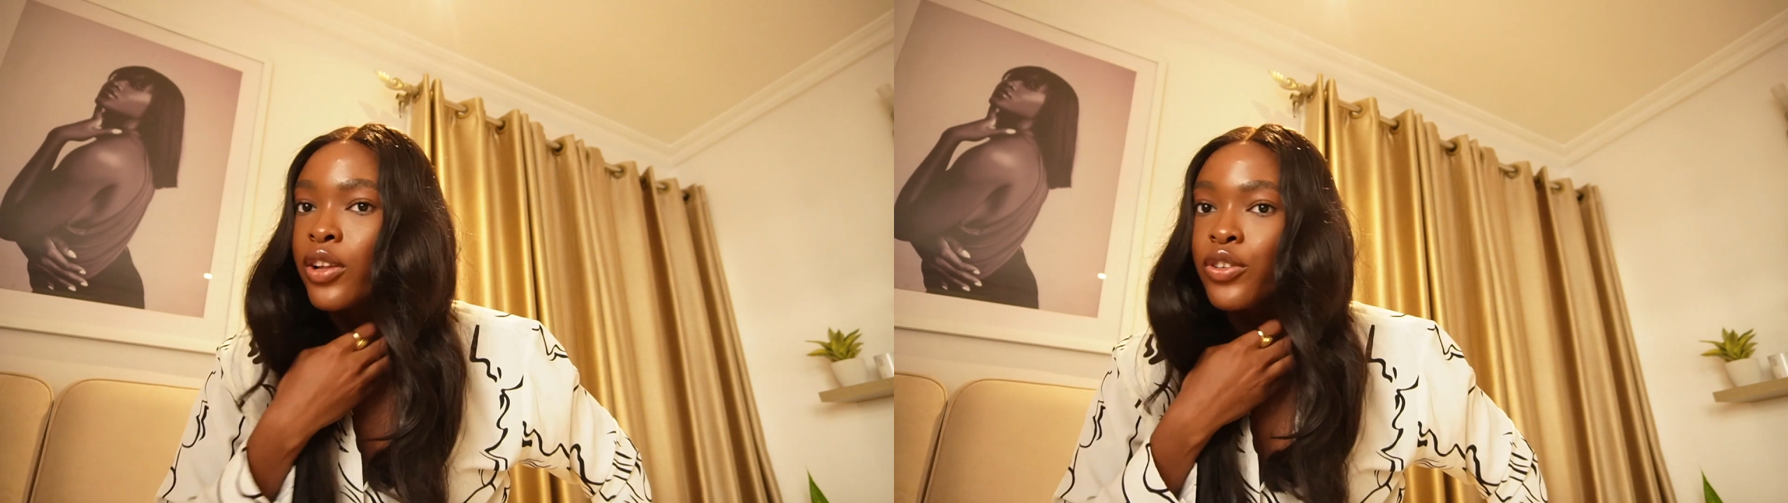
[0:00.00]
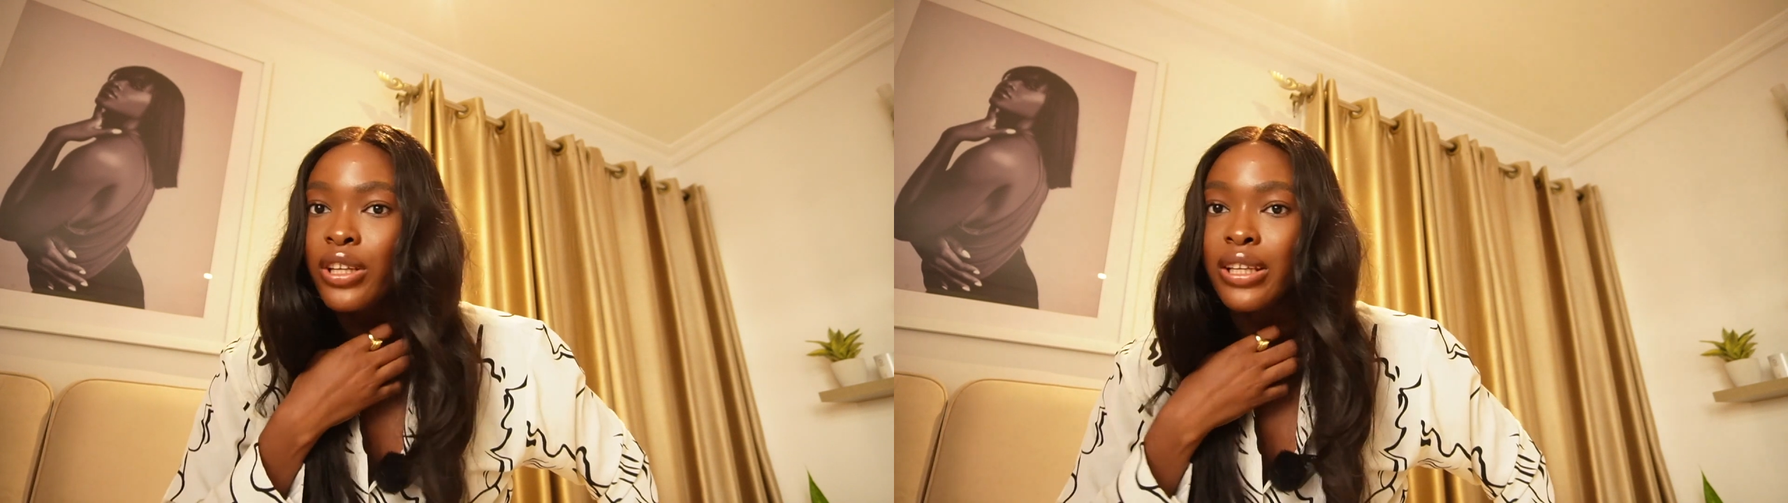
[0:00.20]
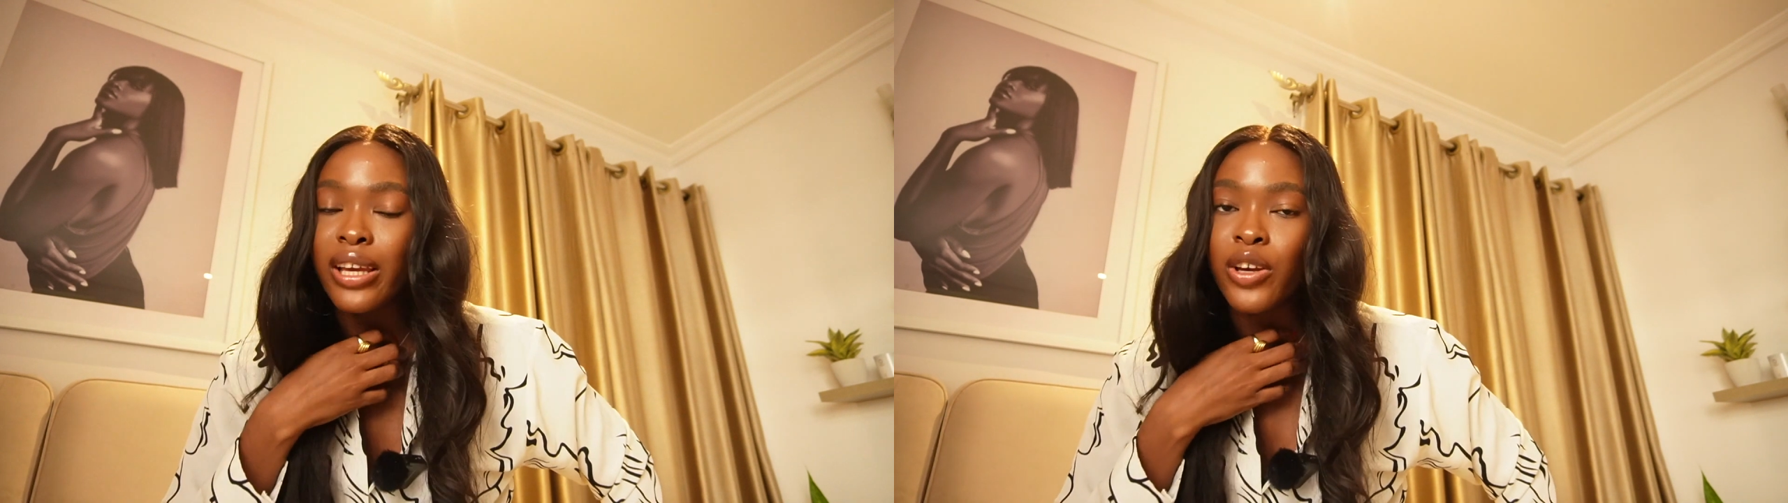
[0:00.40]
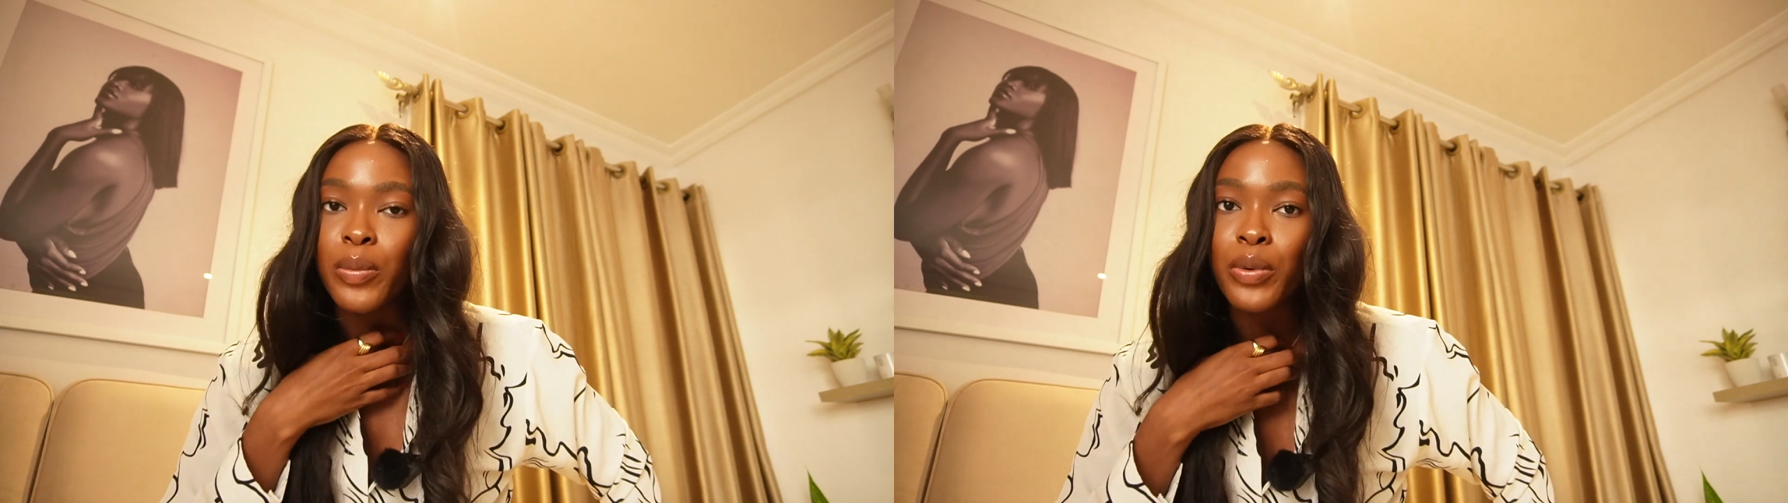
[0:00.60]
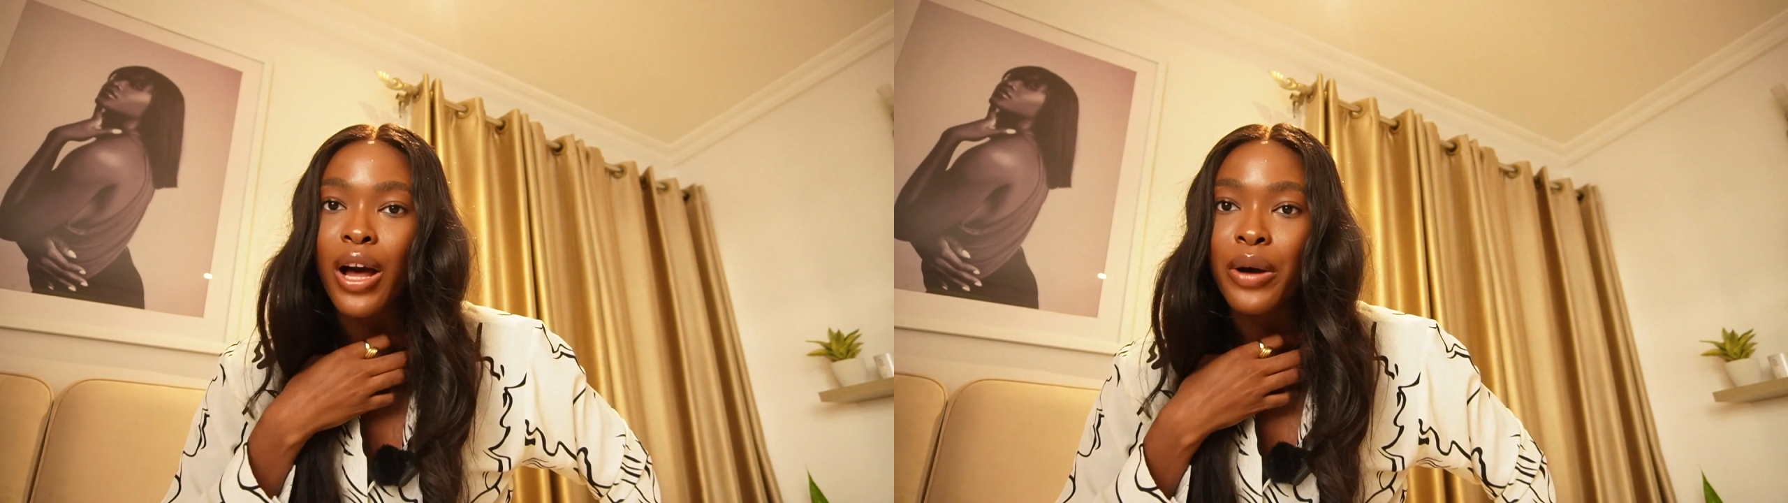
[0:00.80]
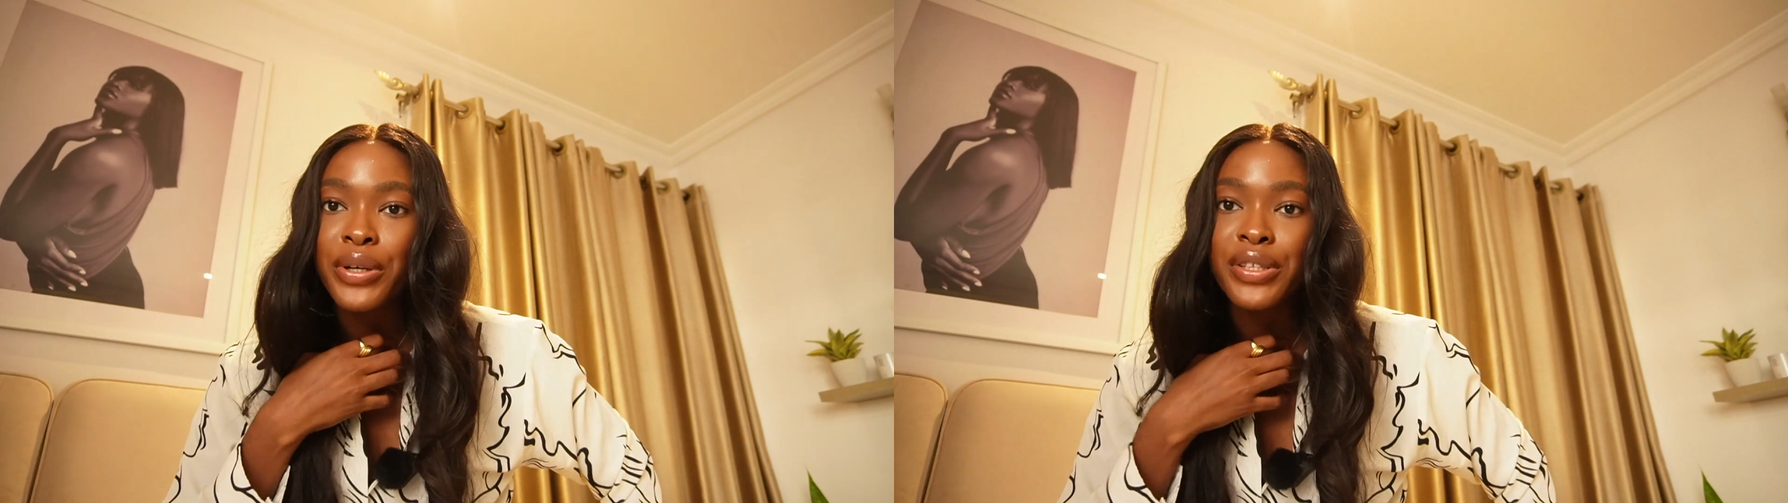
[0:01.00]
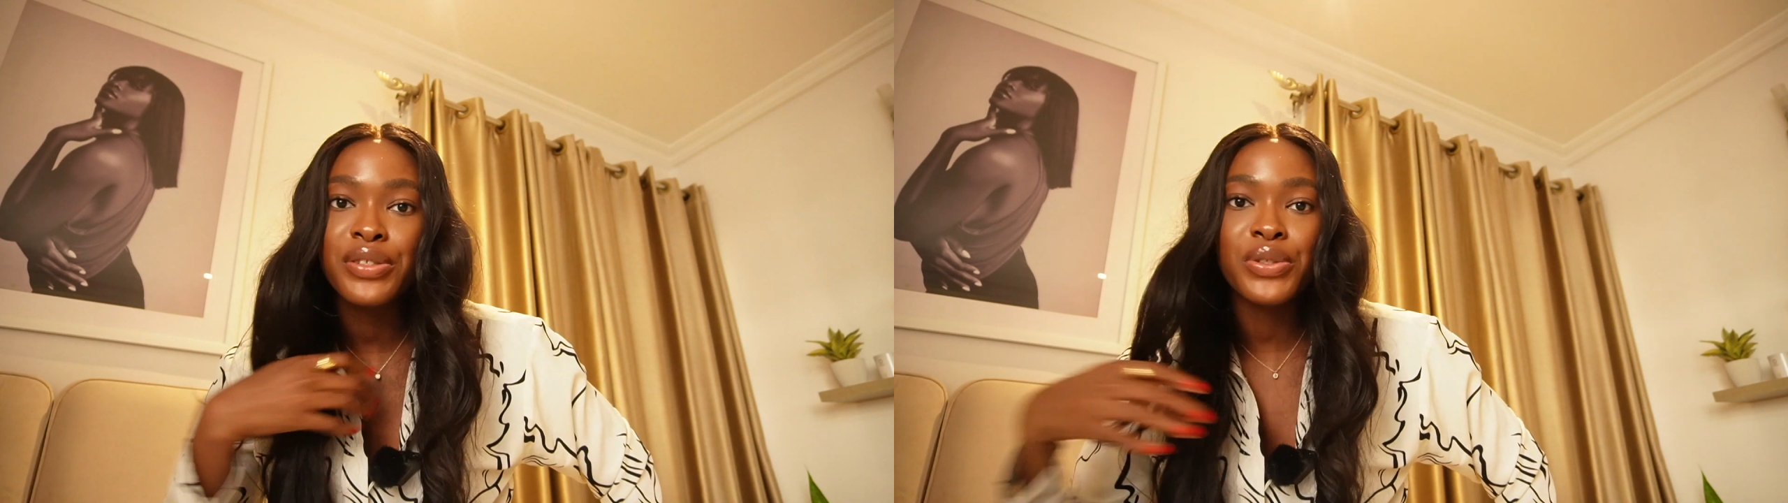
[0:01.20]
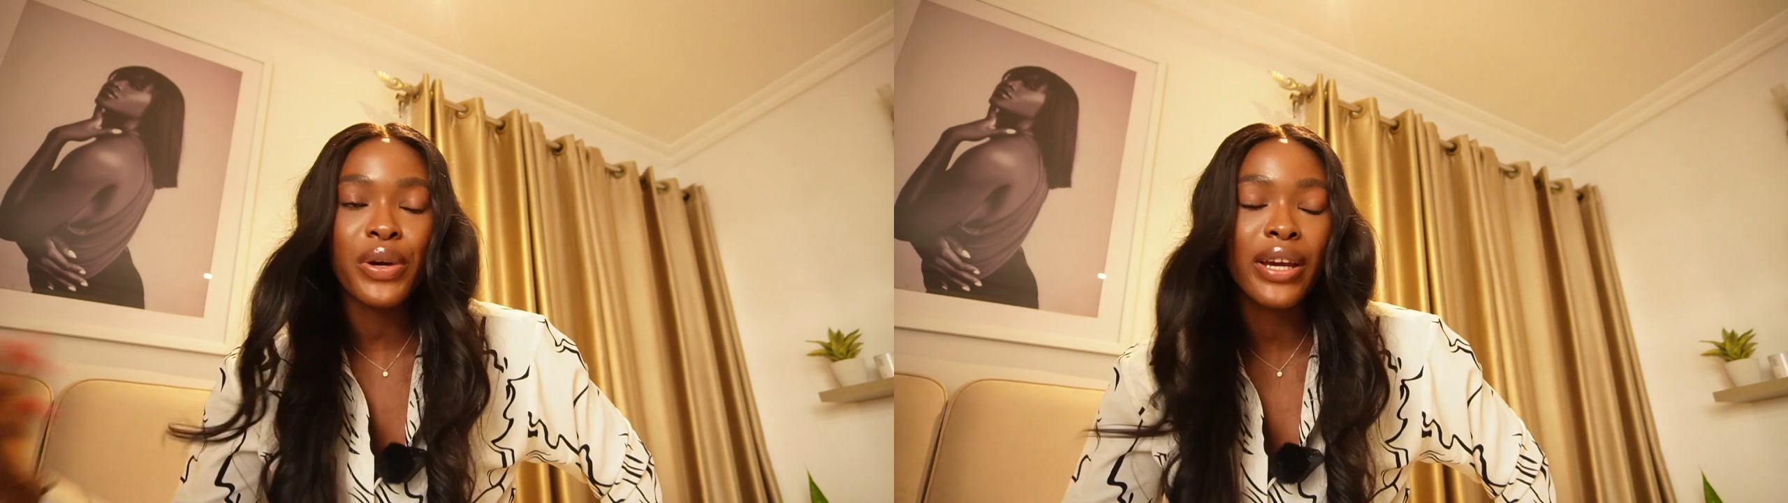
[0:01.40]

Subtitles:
only like a couple hours to